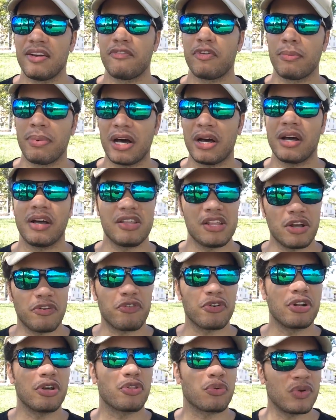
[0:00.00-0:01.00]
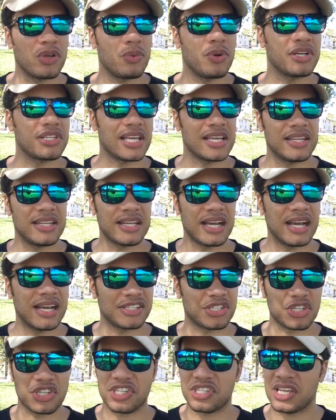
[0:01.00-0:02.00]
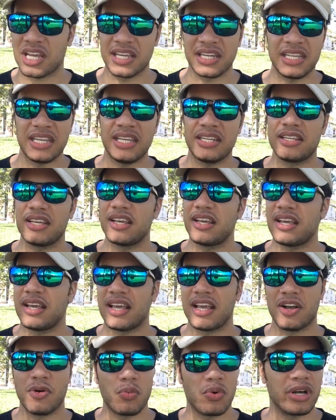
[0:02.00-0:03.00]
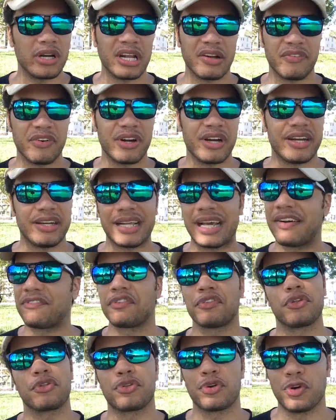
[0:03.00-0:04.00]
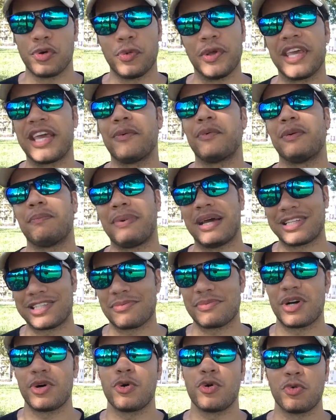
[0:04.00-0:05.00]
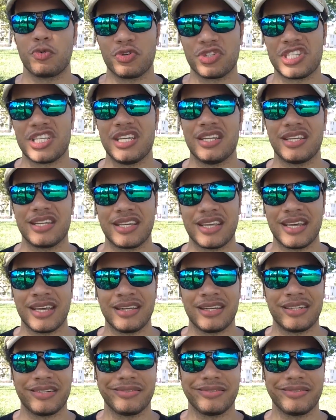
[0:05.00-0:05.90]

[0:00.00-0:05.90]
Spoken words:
I just studied and whatever. And after the third week, I went back to my old routine again.